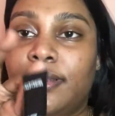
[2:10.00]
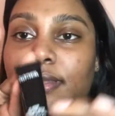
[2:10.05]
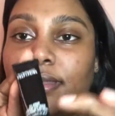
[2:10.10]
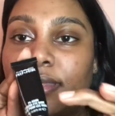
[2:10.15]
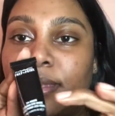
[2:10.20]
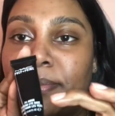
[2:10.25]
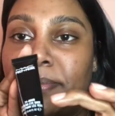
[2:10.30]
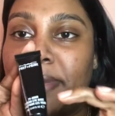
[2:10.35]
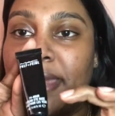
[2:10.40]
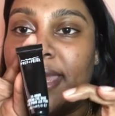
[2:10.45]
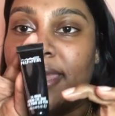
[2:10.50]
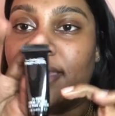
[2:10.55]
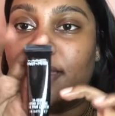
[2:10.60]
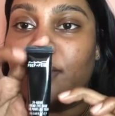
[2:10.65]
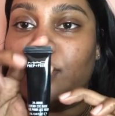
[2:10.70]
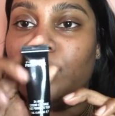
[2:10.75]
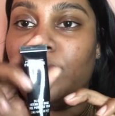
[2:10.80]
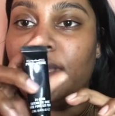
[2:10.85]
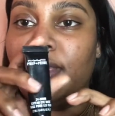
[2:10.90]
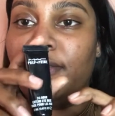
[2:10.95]
the MAC
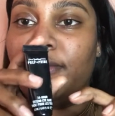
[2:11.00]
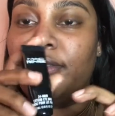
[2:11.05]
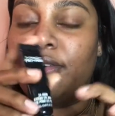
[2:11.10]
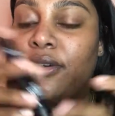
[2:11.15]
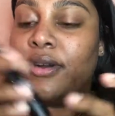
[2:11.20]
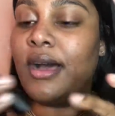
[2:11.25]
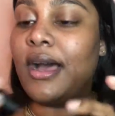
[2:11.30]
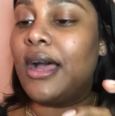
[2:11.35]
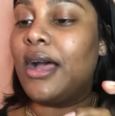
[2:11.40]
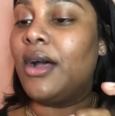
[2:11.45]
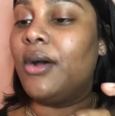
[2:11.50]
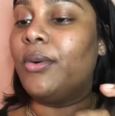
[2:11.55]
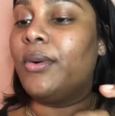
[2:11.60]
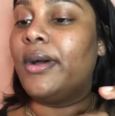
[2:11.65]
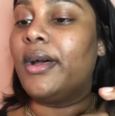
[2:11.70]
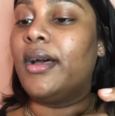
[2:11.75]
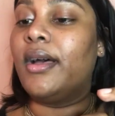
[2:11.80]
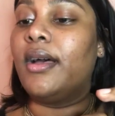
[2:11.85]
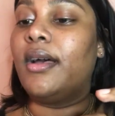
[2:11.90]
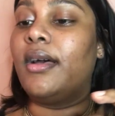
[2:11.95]

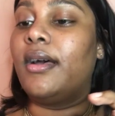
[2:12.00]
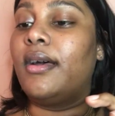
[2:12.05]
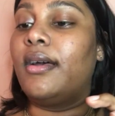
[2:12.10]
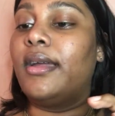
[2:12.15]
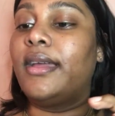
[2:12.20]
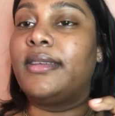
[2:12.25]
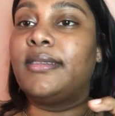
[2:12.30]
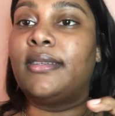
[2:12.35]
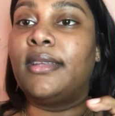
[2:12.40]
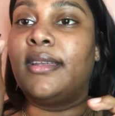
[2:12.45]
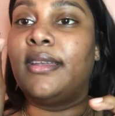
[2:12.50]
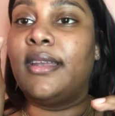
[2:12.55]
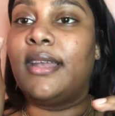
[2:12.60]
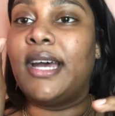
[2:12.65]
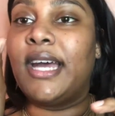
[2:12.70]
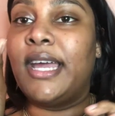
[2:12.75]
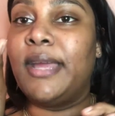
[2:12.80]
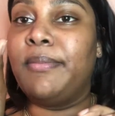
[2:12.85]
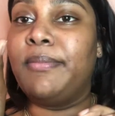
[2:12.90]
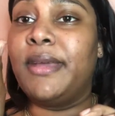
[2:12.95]
24-hour extended
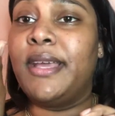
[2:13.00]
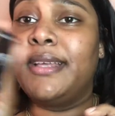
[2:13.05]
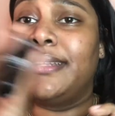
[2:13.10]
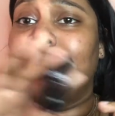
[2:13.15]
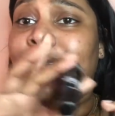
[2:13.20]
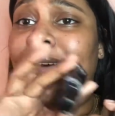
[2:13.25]
eye base.